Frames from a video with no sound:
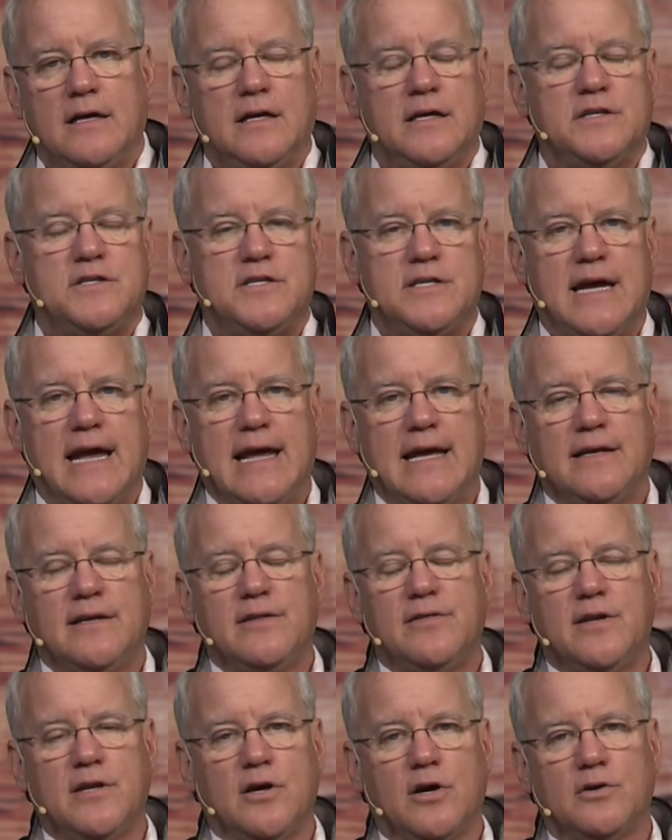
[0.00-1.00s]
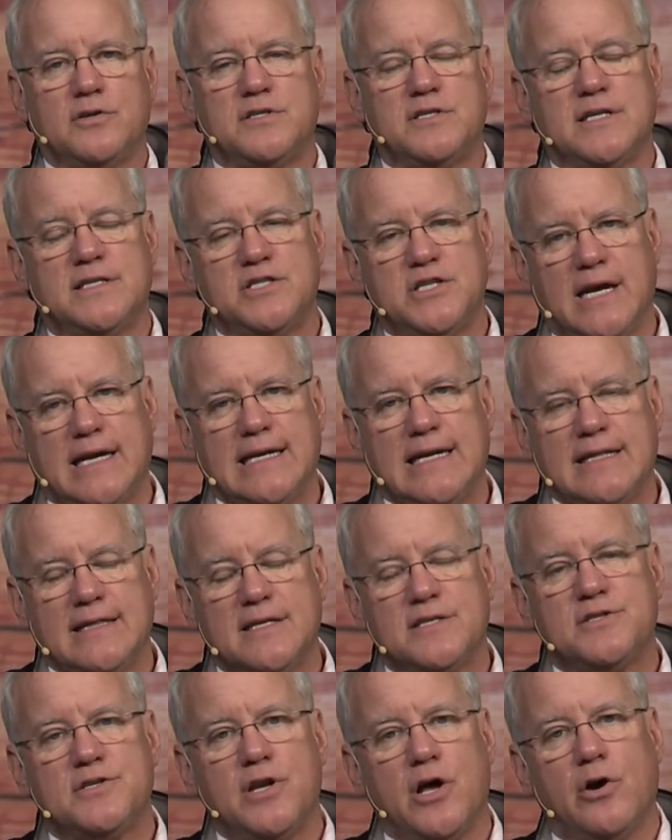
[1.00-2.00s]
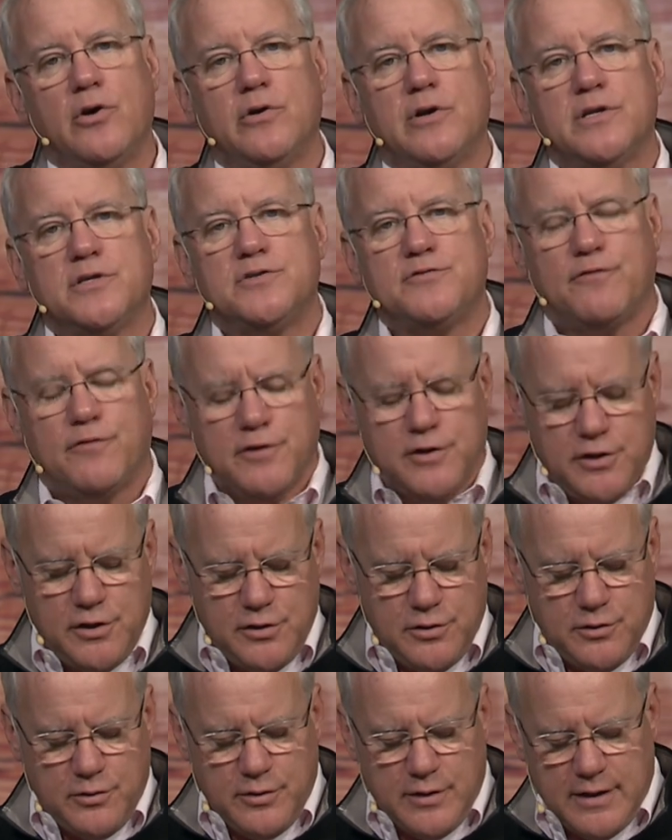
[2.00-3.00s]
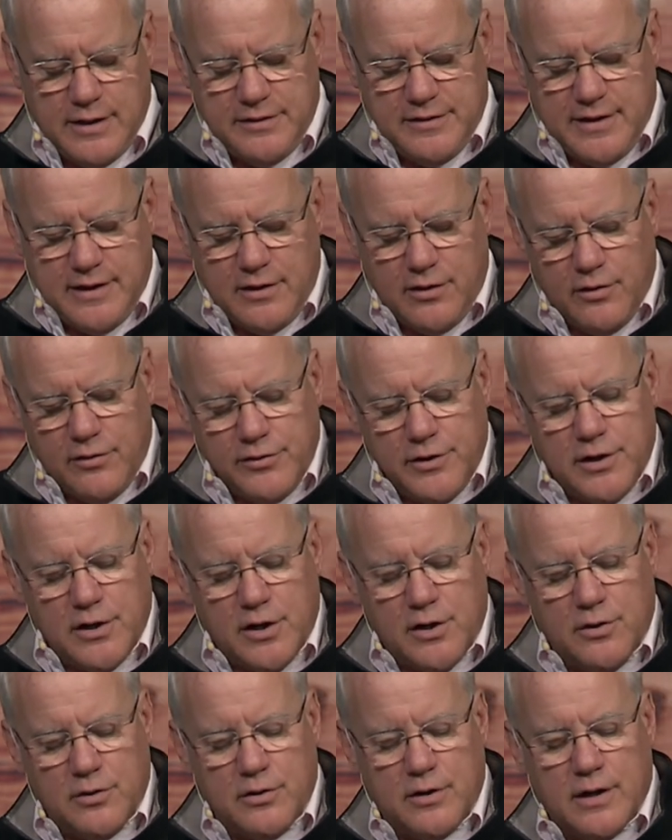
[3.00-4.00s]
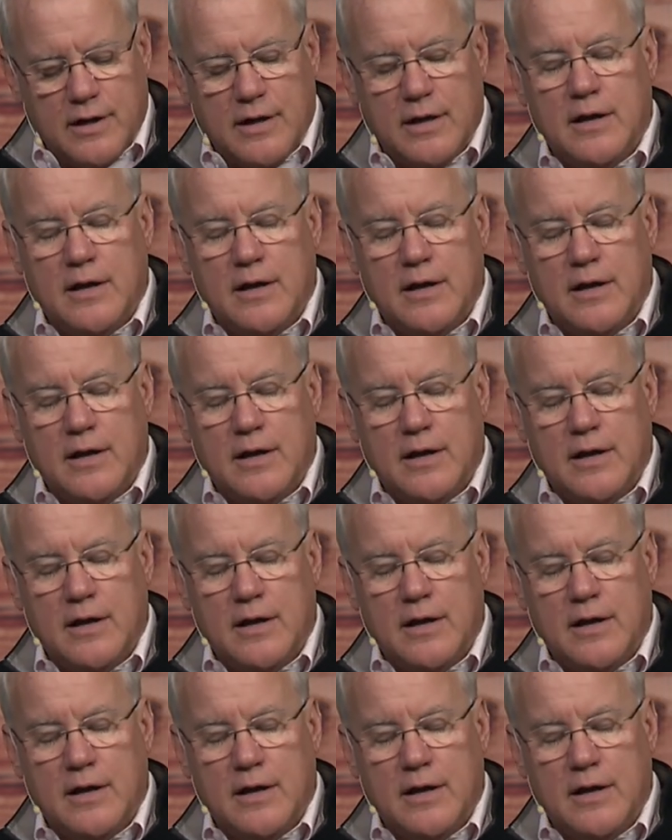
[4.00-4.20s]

She handed the note, said, Janie, this note is for you. And there on the note,